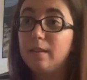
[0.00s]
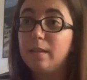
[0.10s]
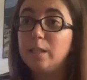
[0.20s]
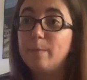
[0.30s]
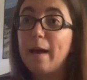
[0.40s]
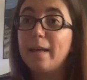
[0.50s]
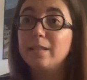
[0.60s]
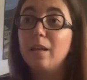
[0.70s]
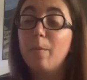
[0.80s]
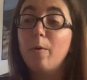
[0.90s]
these
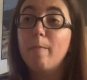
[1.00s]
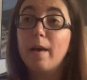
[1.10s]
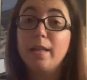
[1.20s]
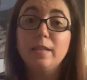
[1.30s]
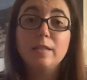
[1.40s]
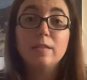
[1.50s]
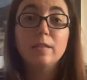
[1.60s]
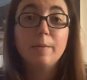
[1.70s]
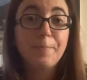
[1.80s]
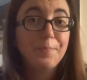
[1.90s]
past couple months,
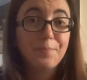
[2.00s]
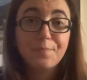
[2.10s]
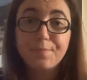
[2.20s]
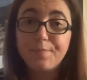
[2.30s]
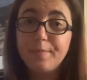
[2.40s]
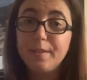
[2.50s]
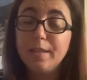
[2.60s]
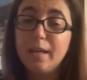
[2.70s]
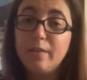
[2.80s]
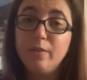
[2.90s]

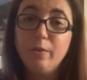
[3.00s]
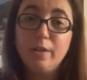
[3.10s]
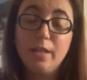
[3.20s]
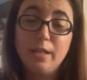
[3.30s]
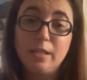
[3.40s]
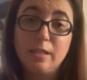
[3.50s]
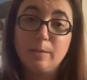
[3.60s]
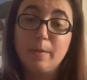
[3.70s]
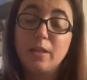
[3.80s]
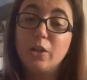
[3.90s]
everyone
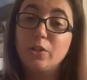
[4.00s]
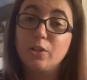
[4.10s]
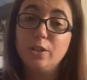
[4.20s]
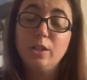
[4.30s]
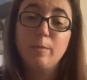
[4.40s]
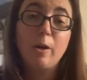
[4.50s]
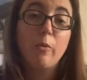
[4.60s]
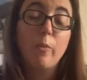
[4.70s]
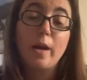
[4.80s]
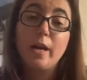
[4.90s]
has been concerned
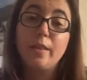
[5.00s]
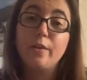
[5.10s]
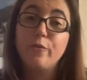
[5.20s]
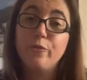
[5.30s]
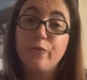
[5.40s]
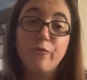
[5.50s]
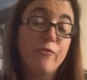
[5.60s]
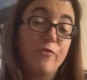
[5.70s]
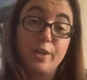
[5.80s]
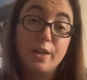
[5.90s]
about where
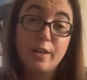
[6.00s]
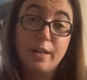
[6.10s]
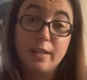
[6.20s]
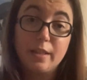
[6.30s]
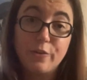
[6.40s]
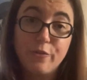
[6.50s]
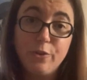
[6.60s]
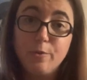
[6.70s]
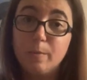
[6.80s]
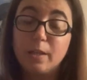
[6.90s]
they're gonna get their
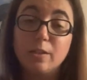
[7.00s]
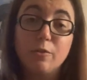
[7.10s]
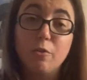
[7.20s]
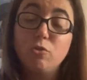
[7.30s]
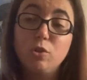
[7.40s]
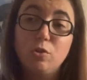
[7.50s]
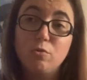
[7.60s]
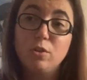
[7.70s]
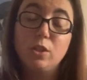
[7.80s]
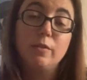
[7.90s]
food, because the grocery
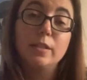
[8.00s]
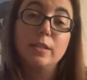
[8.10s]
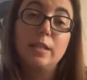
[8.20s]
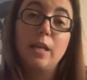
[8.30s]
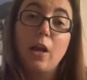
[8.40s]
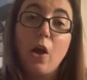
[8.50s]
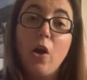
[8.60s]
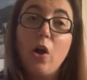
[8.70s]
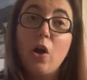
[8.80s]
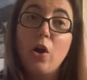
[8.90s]
stores, you are seeing
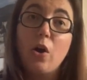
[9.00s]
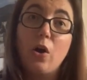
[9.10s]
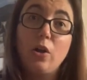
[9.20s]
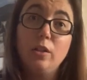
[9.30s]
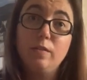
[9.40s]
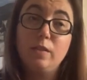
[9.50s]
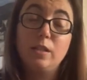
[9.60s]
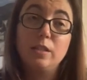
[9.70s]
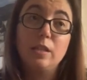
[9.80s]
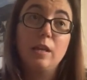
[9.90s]
all of
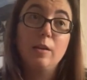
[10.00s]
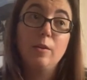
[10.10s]
these